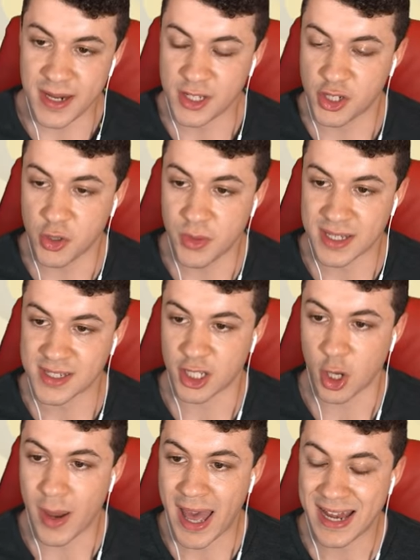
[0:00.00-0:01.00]
need to do this to
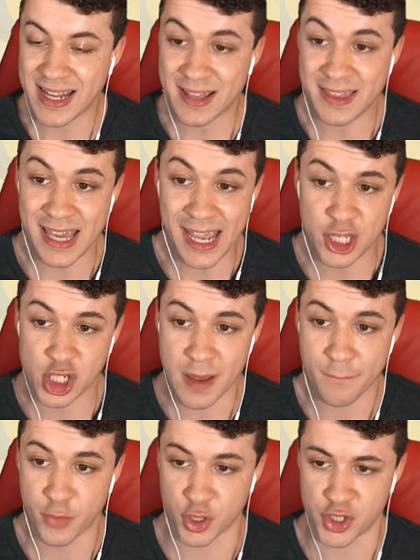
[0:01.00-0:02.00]
go ahead and get the
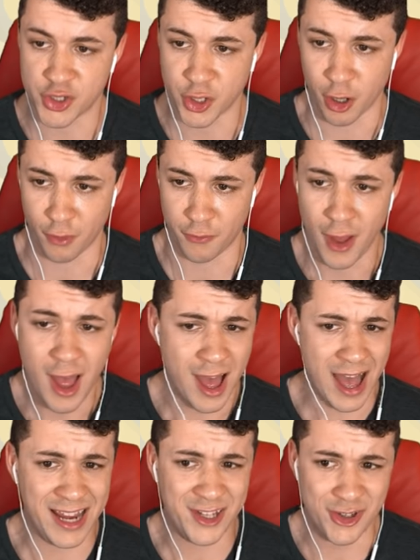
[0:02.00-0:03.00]
HM for Surf.
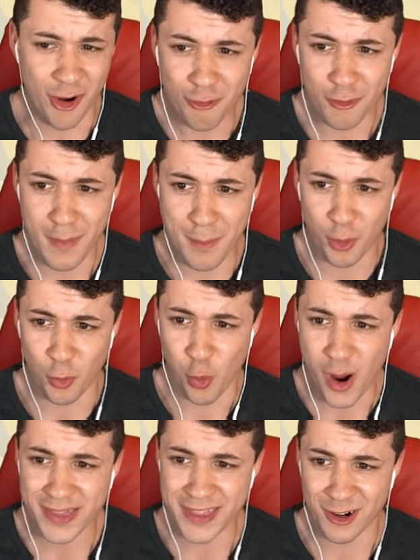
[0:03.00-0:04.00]
I don't remember
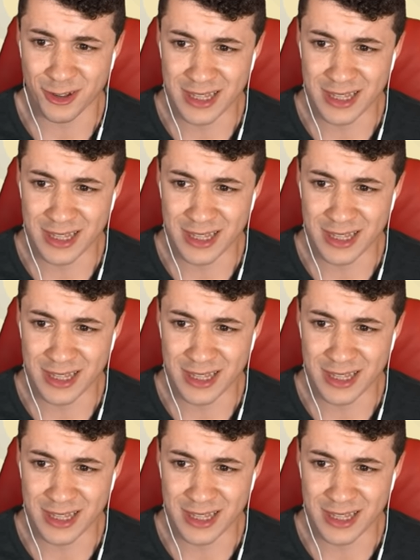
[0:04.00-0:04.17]
what their